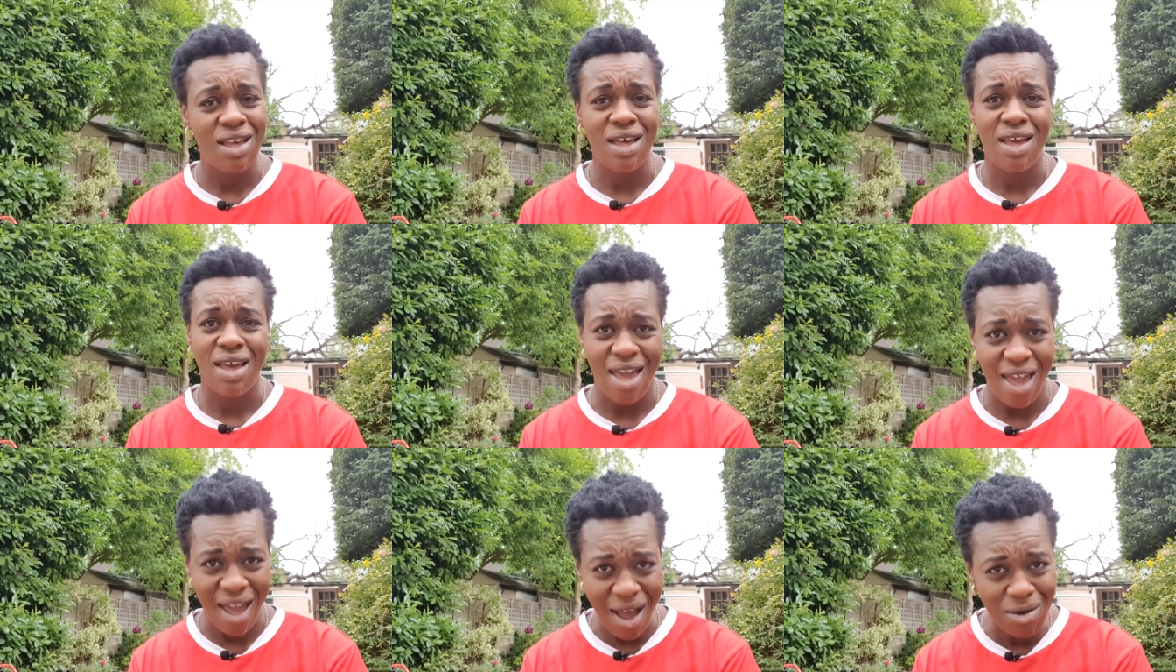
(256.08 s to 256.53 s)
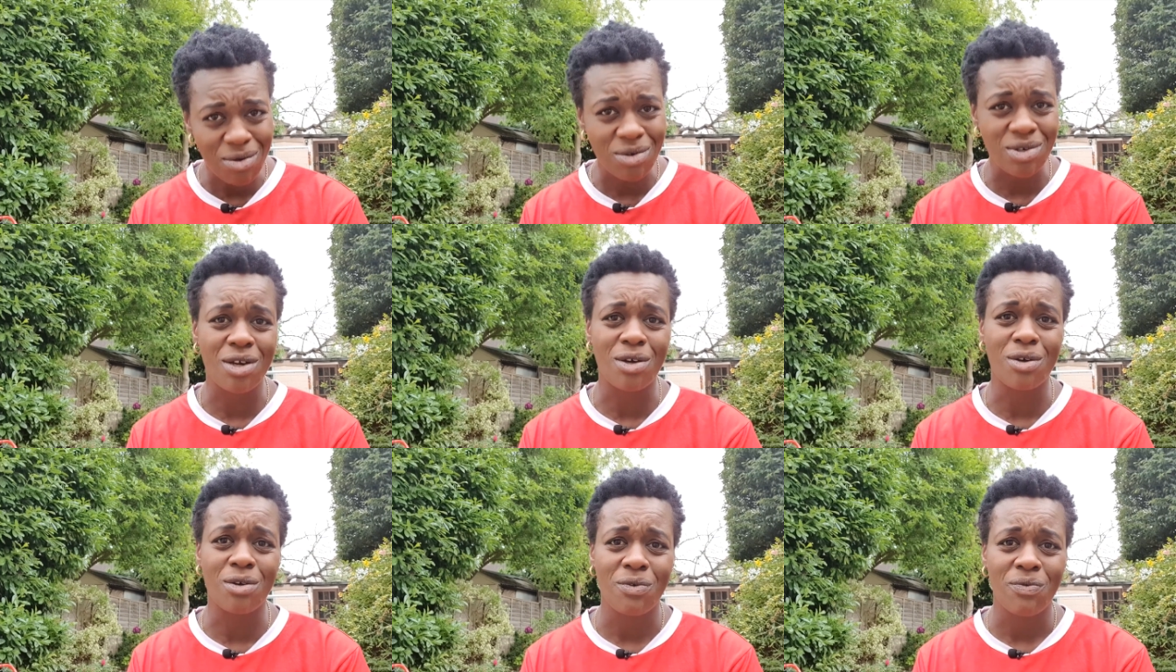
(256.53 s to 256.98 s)
Hell
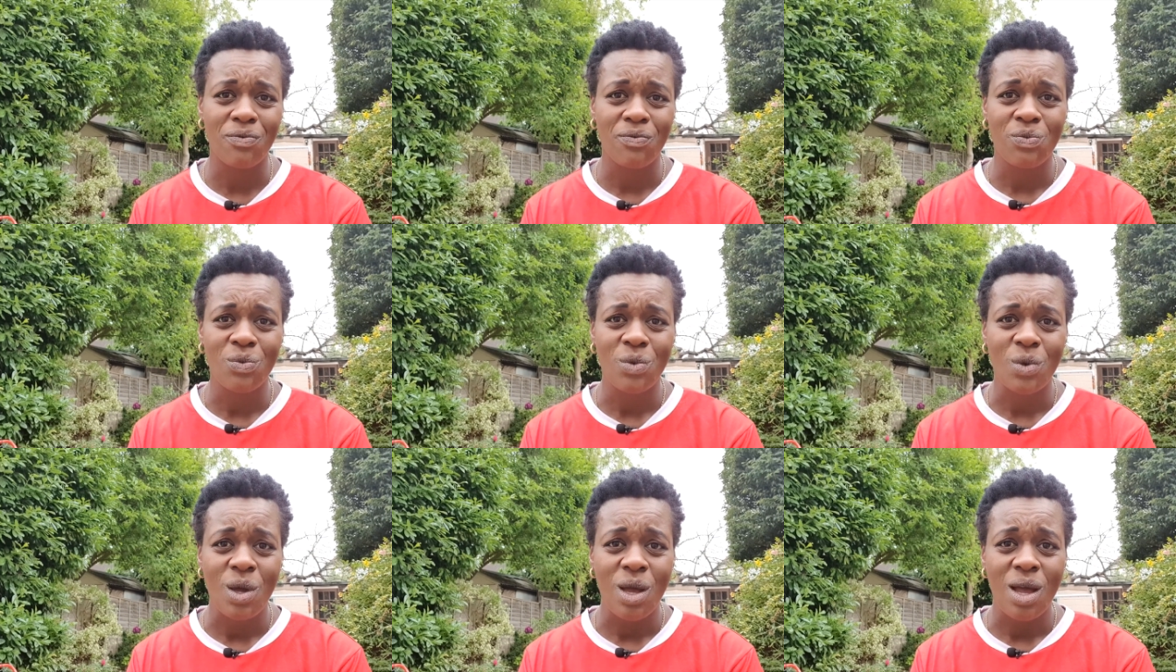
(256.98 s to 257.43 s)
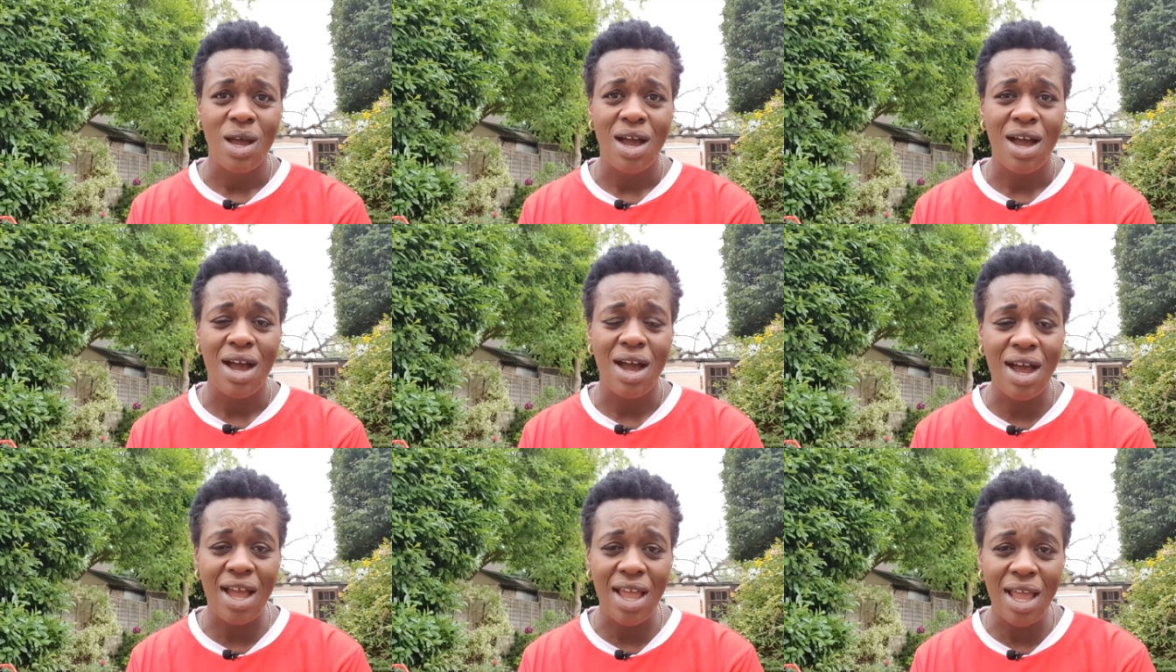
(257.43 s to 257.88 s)
no.
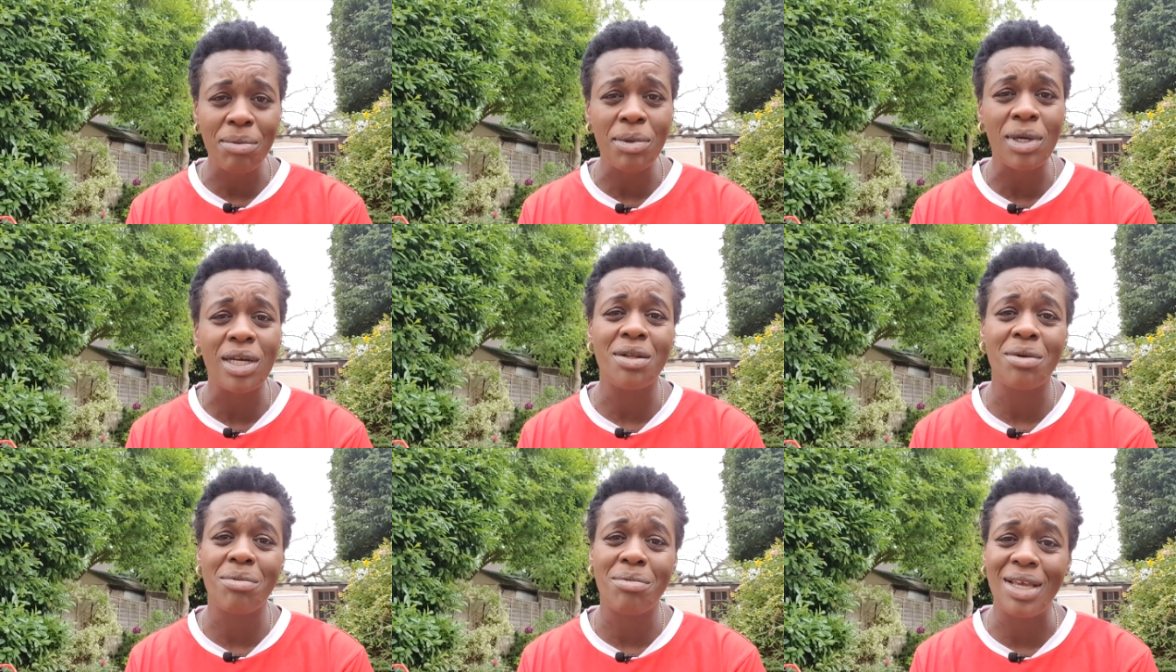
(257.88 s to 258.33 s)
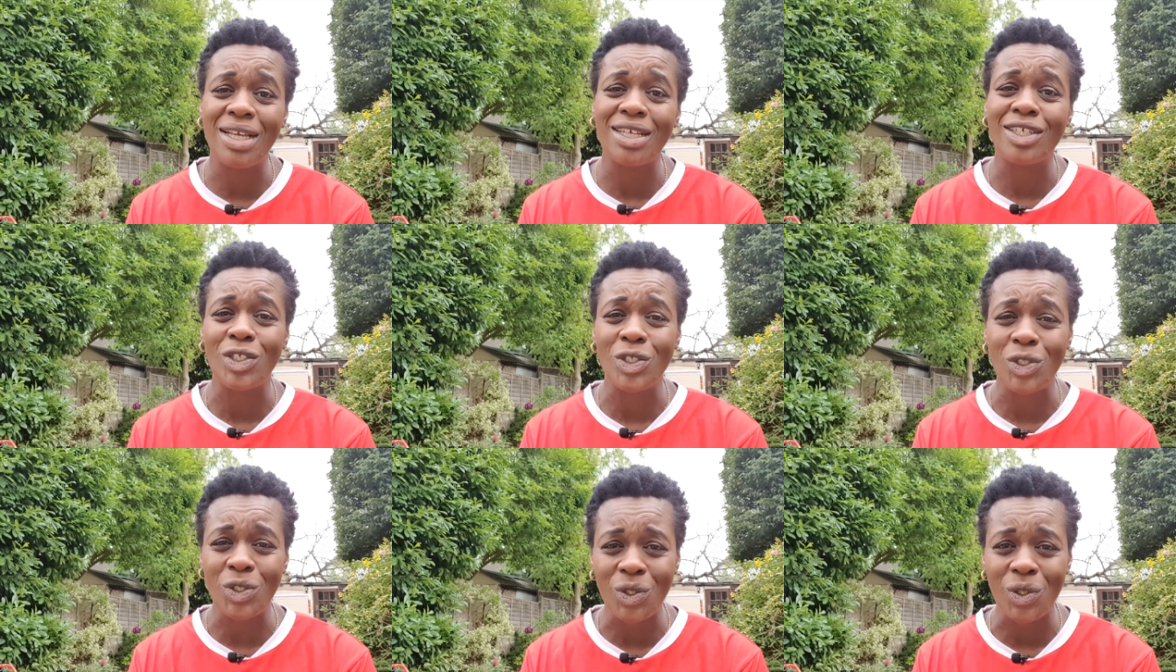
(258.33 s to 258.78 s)
I am gonna make
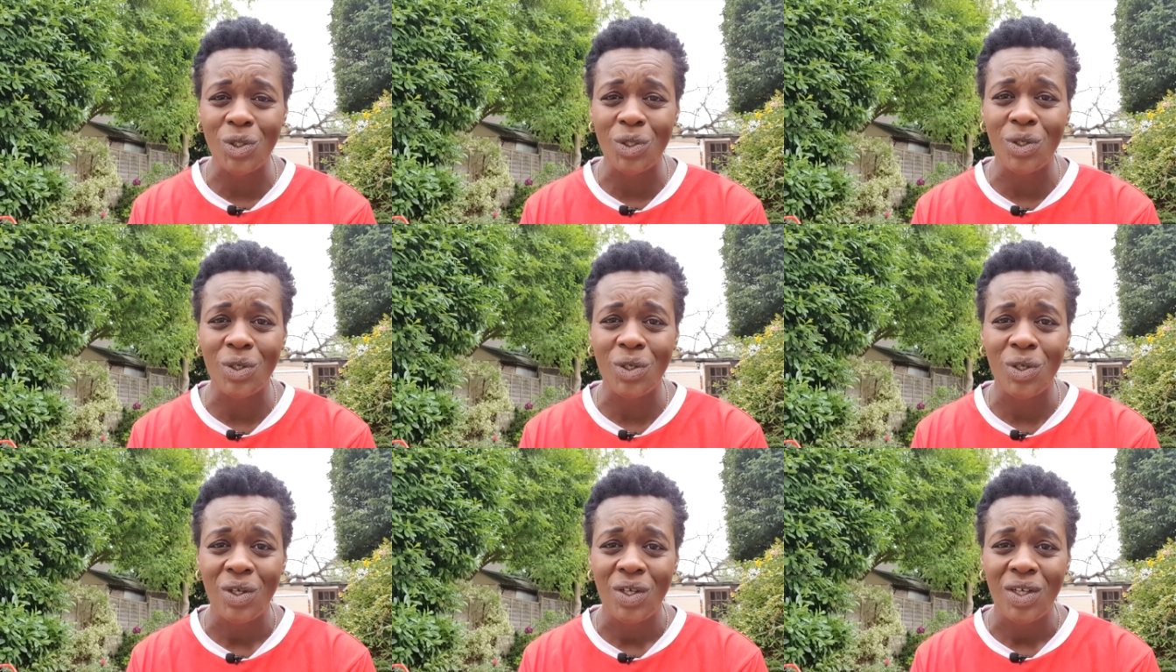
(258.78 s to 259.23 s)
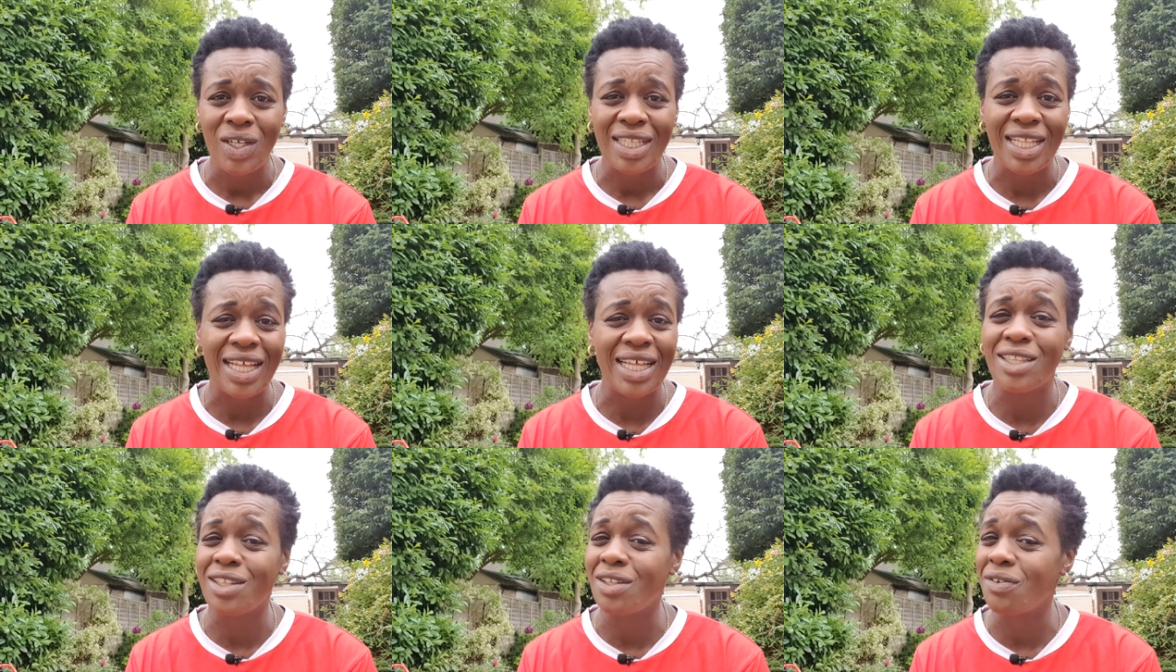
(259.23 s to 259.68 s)
sure
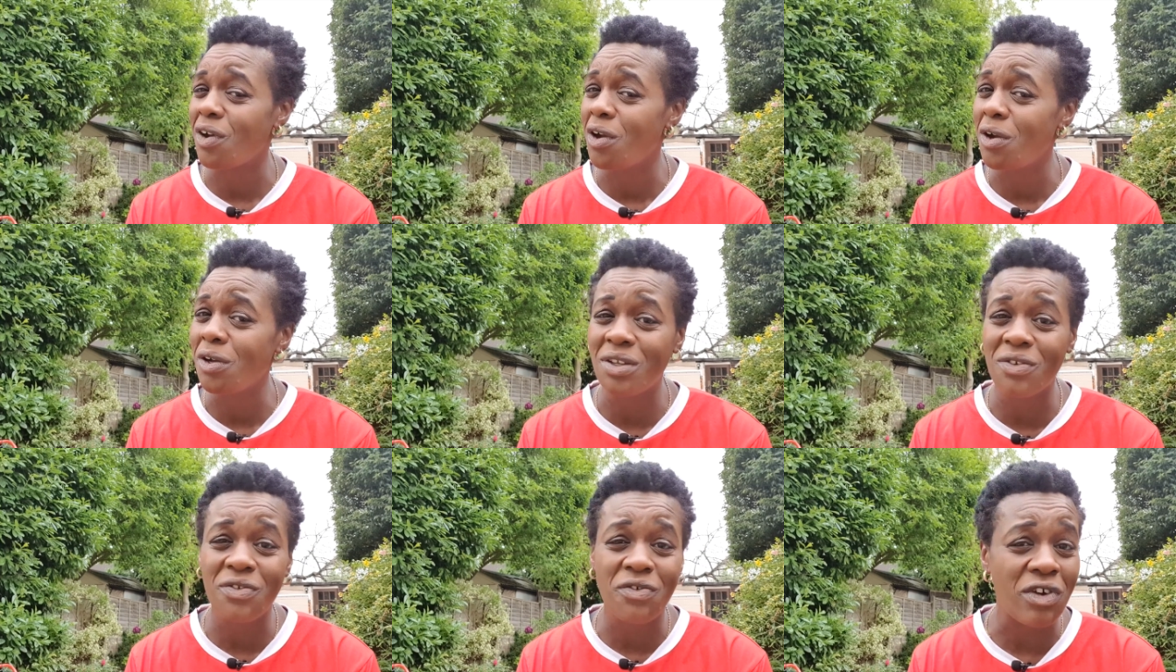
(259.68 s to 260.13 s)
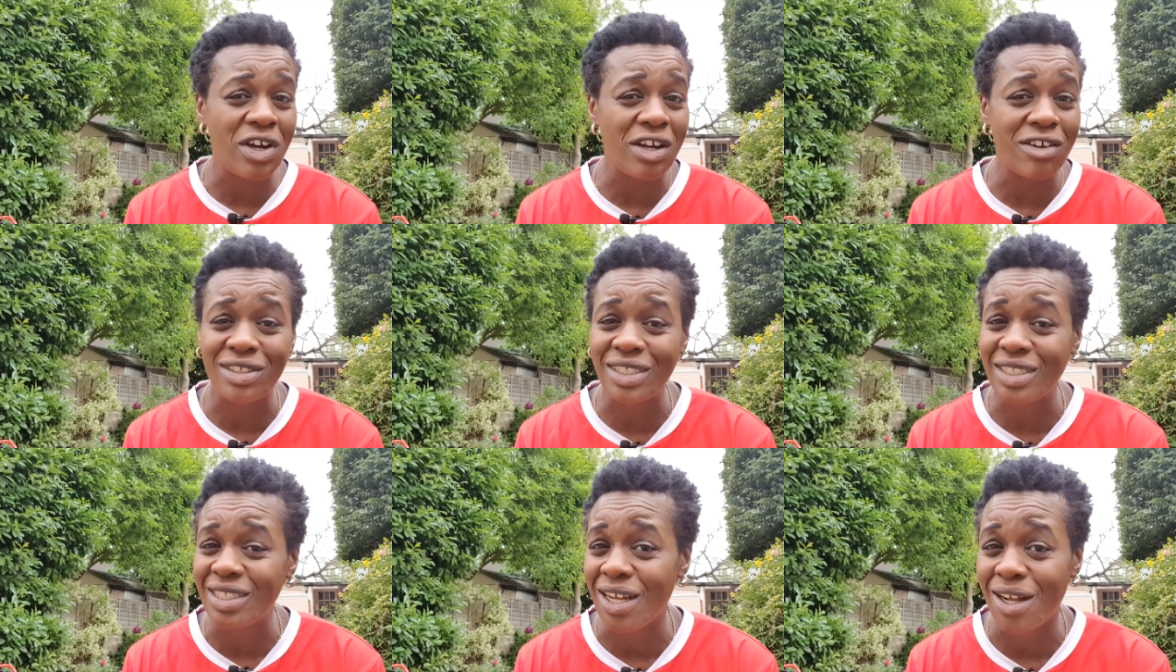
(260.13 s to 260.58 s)
that the only
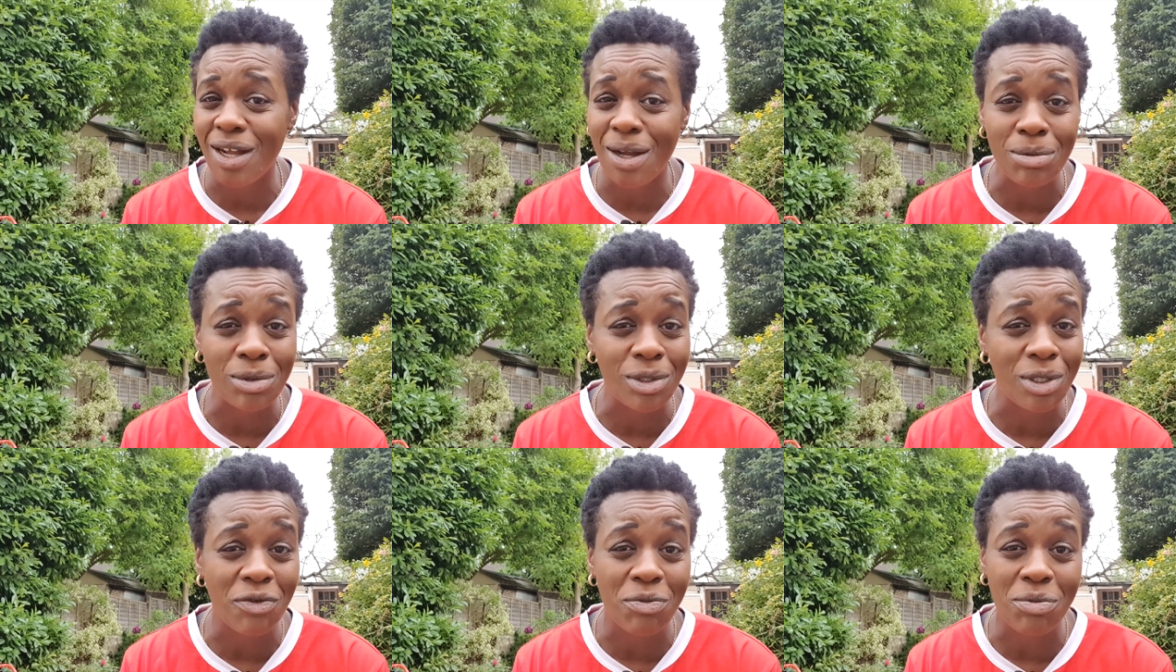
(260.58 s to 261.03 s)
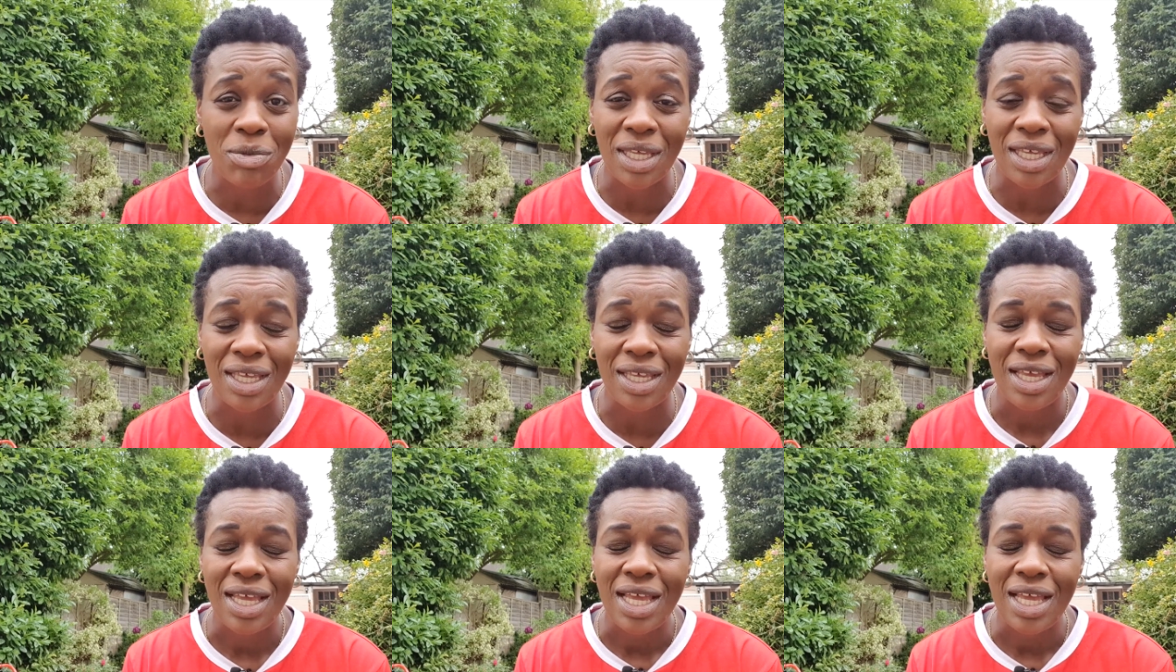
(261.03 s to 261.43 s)
fragrance that comes off me